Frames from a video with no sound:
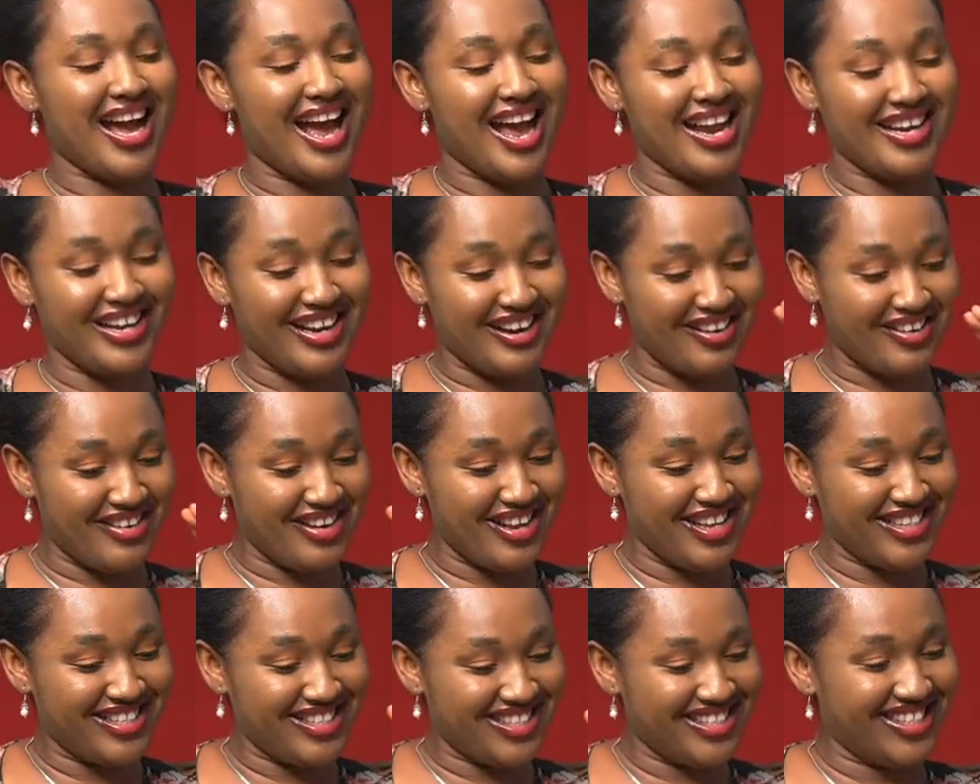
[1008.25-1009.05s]
I did
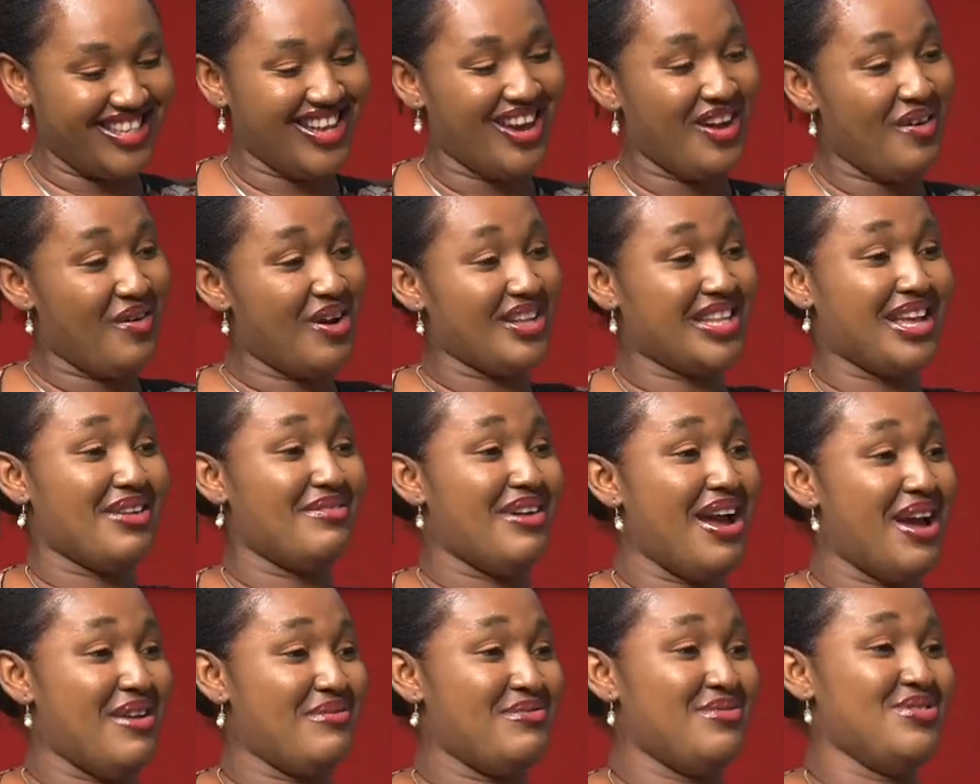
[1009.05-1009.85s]
Chris, what am
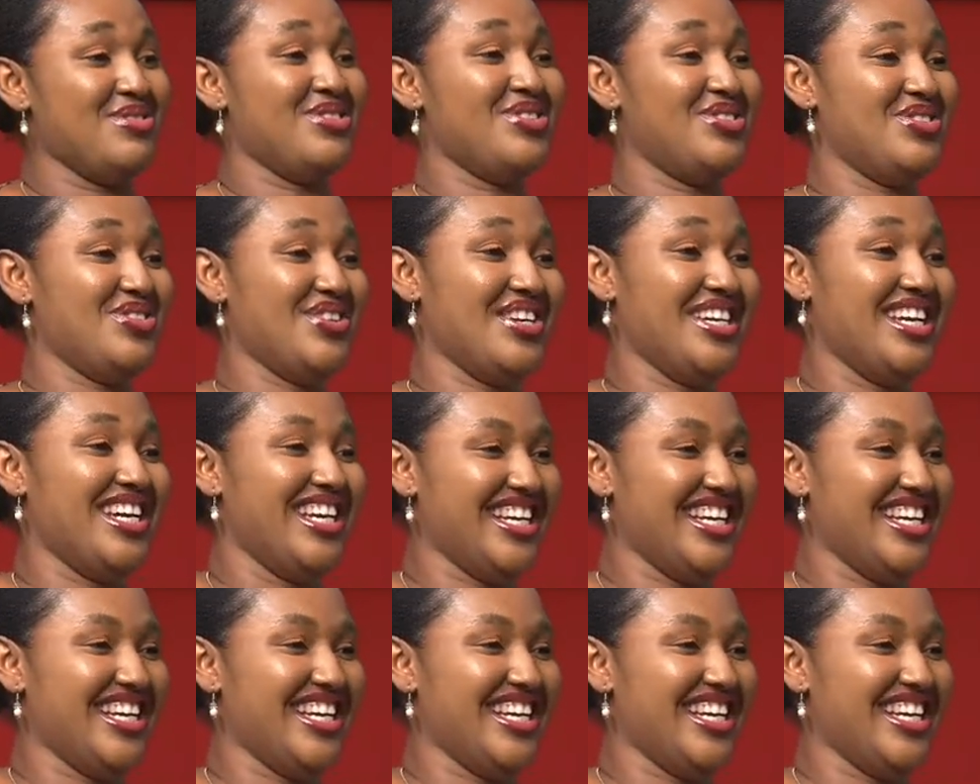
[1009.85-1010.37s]
I even doing?